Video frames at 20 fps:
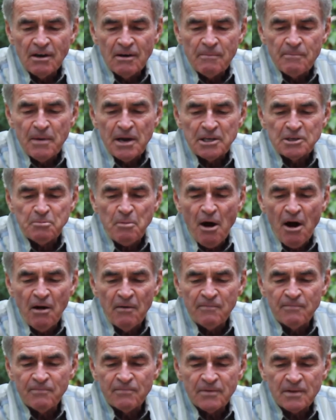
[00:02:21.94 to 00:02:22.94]

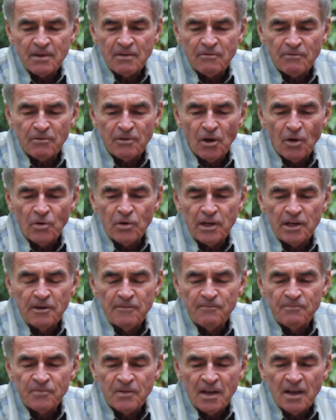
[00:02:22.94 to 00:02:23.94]
baseball floated.
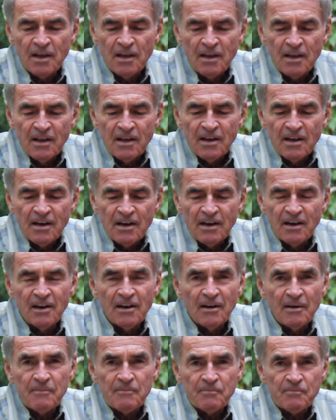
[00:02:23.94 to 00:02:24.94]

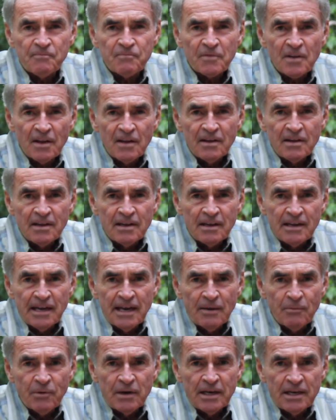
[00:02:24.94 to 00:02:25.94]

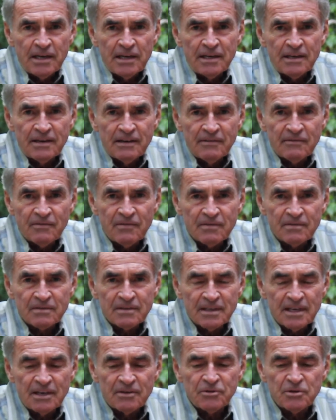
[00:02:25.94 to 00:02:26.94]
And we
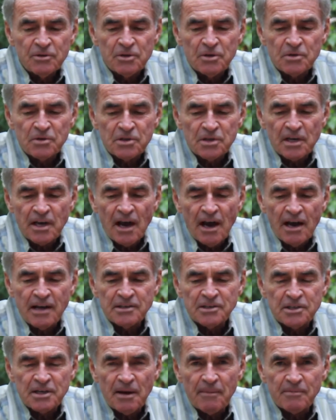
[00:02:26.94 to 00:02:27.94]
introduced the
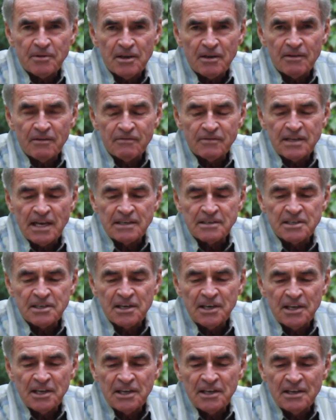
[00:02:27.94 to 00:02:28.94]
concept of
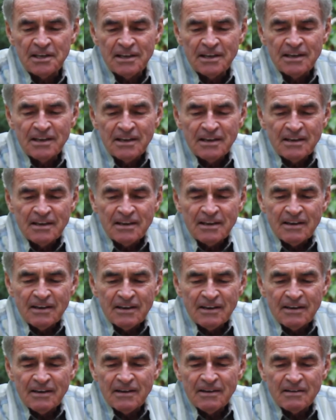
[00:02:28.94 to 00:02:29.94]
density.
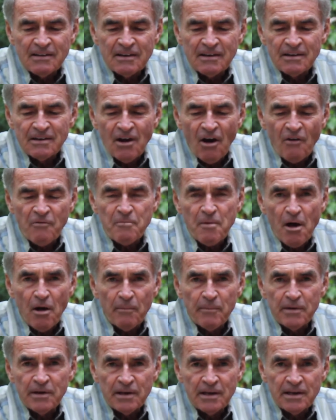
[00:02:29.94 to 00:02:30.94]
The golf ball
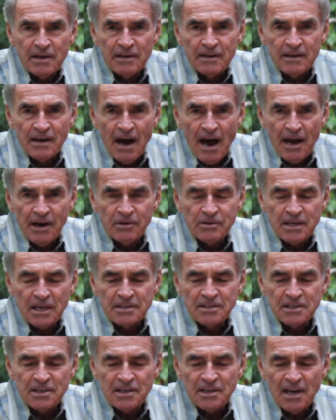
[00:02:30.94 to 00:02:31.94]
being a higher
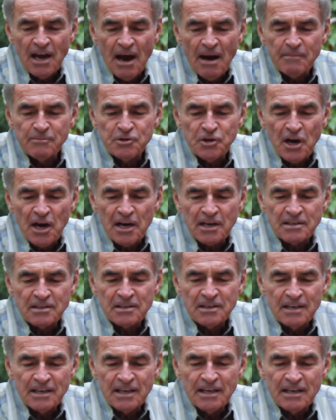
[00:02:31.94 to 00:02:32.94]
density object
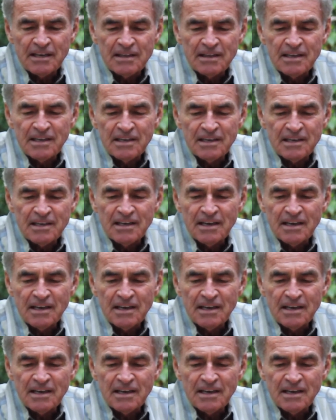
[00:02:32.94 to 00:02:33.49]
and the